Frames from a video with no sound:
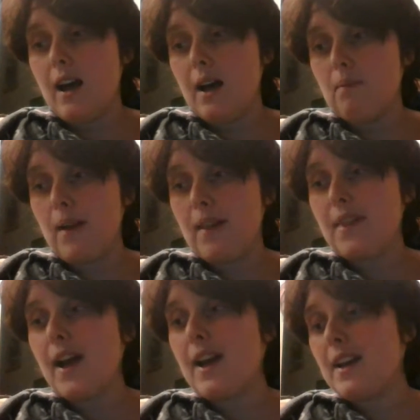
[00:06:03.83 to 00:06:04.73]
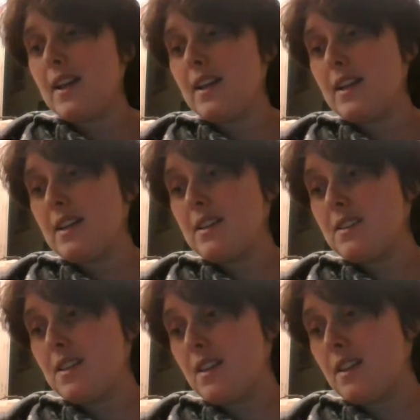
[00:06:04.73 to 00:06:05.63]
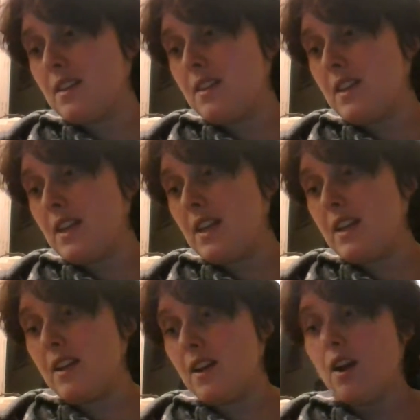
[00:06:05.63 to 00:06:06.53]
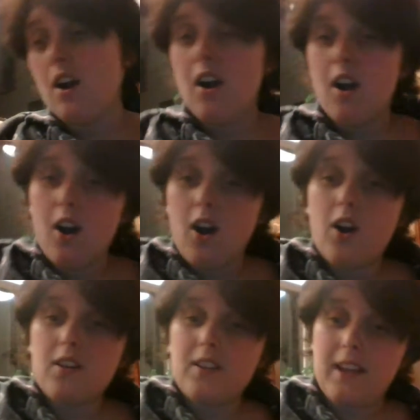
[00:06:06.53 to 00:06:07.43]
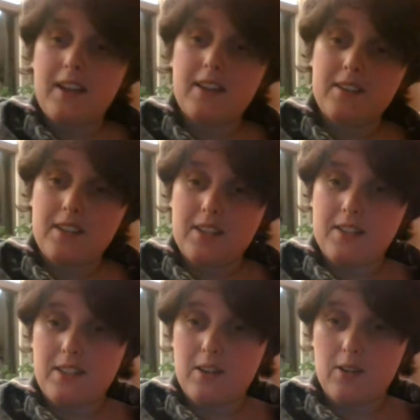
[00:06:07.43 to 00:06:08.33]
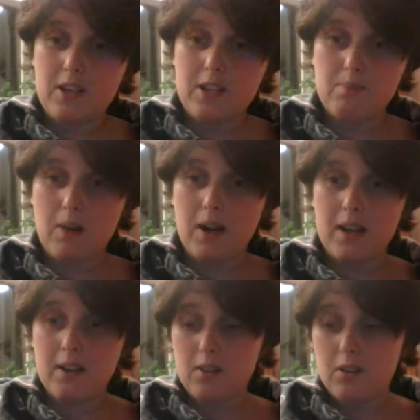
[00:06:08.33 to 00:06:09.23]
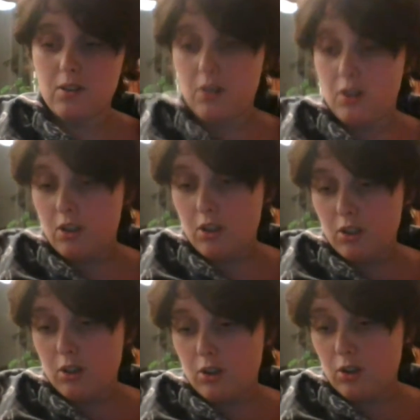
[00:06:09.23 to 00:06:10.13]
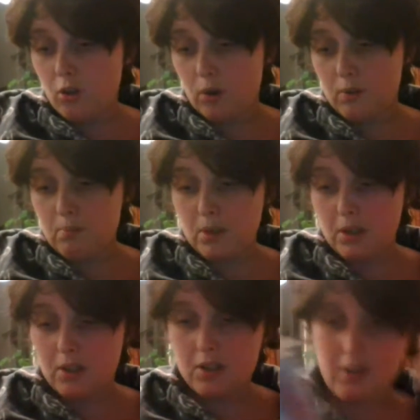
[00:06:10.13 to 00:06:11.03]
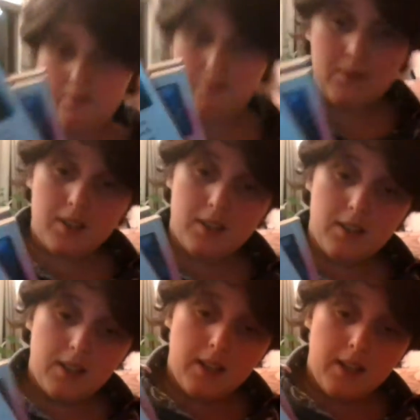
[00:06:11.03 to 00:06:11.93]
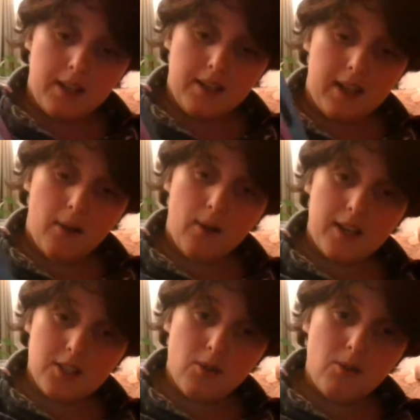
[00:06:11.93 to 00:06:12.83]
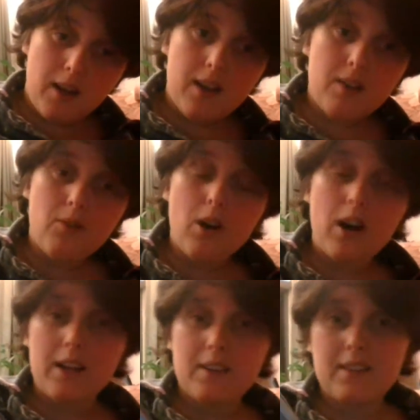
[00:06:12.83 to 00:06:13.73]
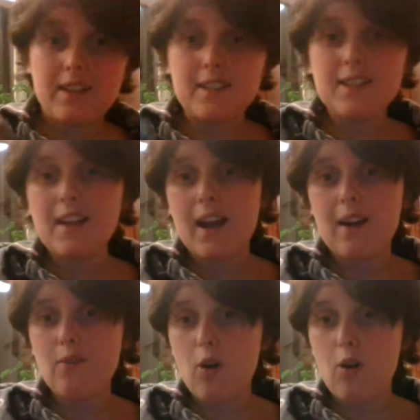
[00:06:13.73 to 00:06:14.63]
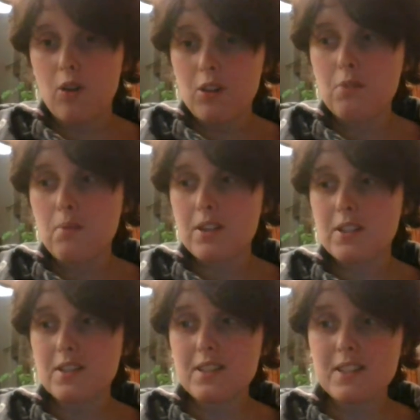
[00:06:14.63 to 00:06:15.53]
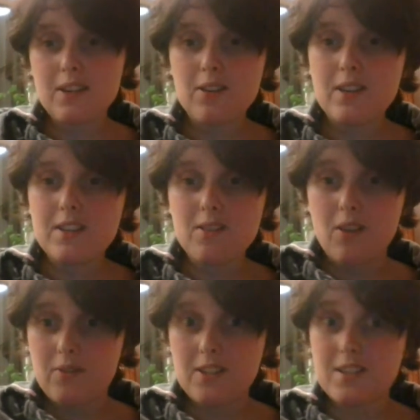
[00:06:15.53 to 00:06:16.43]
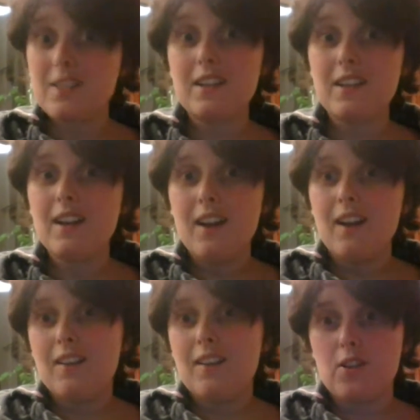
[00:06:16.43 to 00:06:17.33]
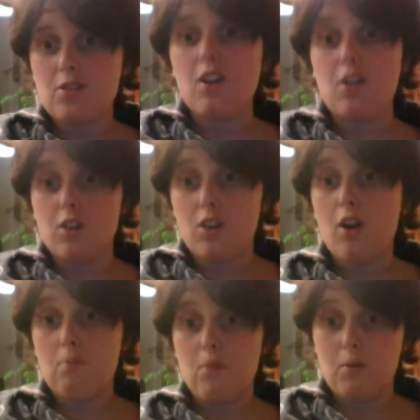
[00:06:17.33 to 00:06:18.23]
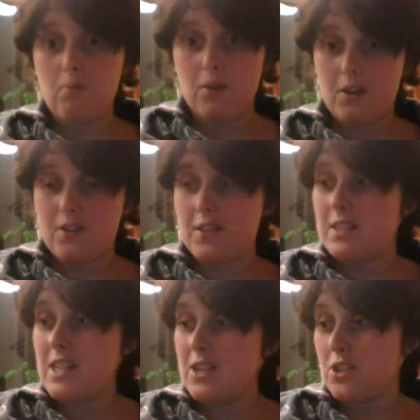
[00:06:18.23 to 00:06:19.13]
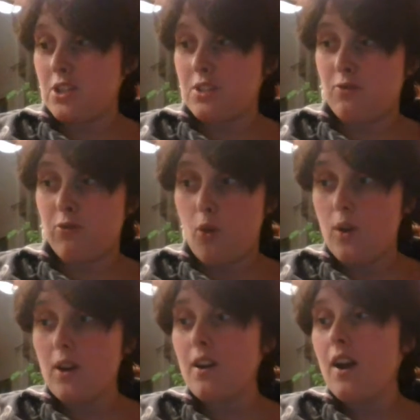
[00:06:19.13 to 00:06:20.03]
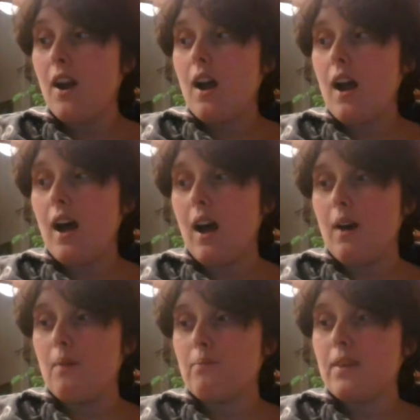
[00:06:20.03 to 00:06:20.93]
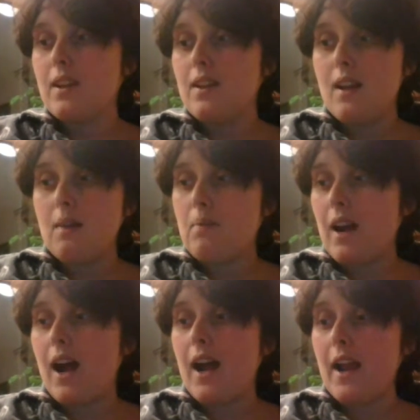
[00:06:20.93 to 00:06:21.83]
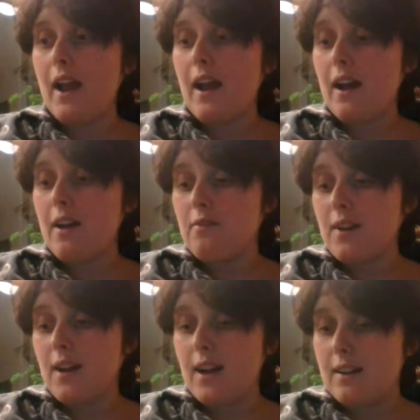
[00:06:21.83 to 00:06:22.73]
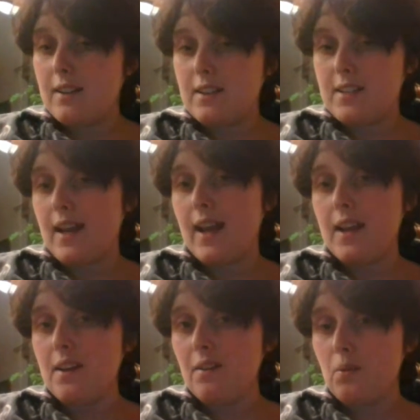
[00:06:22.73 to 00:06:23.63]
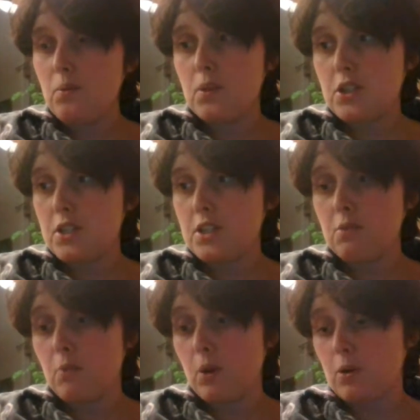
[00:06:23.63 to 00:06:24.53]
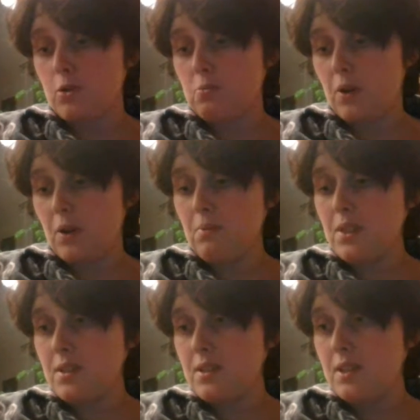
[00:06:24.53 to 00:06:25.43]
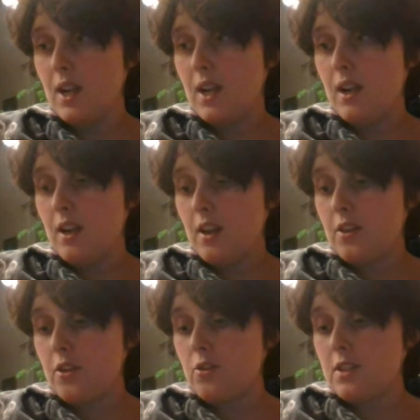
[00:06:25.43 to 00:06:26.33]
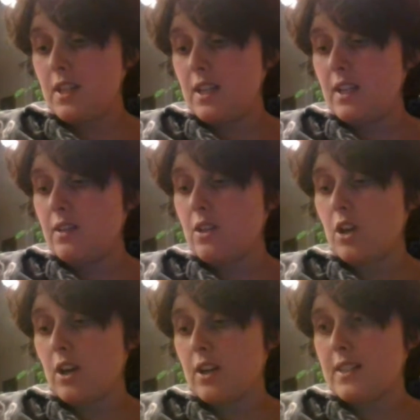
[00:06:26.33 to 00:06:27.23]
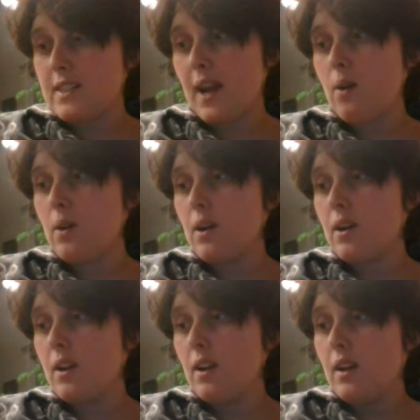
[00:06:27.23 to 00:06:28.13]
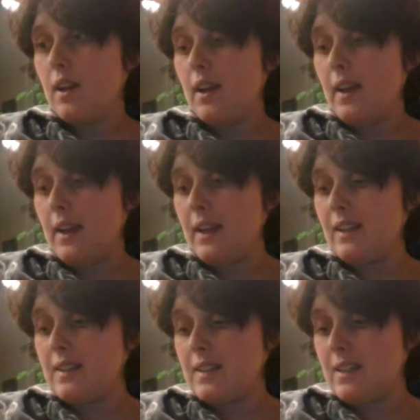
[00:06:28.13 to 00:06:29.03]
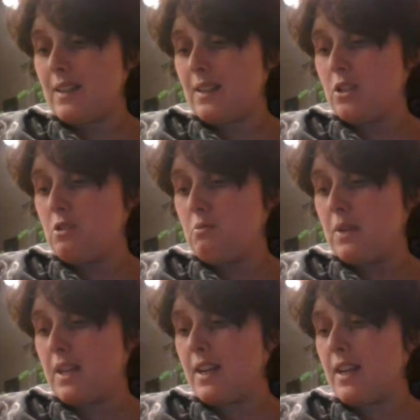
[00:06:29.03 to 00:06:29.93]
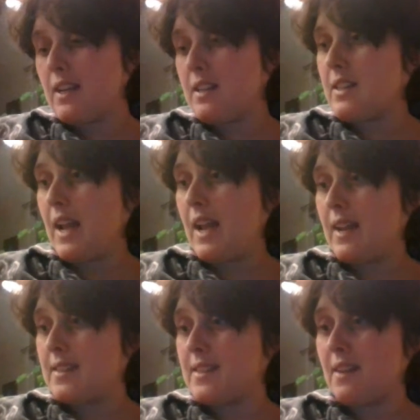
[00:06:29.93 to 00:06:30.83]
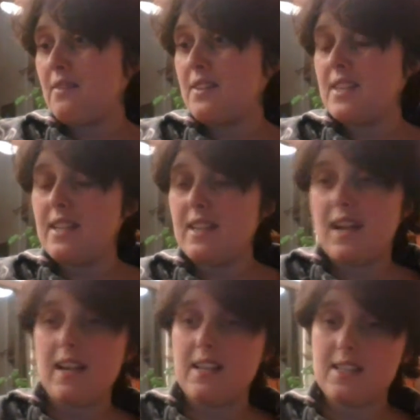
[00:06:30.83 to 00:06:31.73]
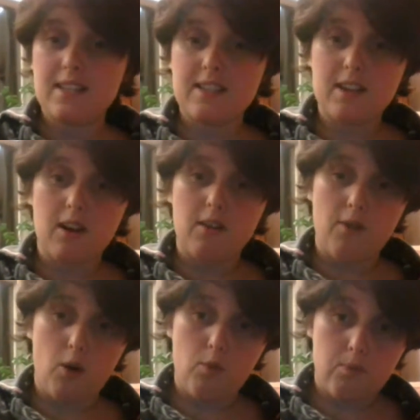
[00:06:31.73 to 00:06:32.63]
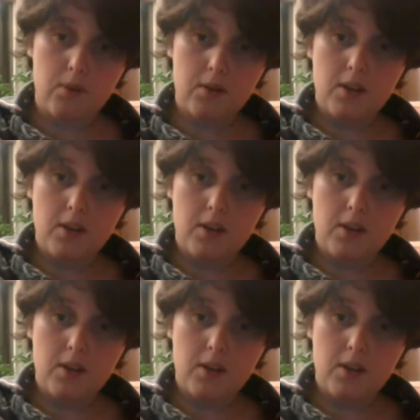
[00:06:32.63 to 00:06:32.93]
And that is the Heartland series by Lauren Brooke. Now, they didn't have all the books in the series, obviously. There's a lot more books than just four. Um, but I have 10, which is Tomorrow's Promise, 13, The Darkest Hour, 18, New Beginnings, and 17, A Season of Hope.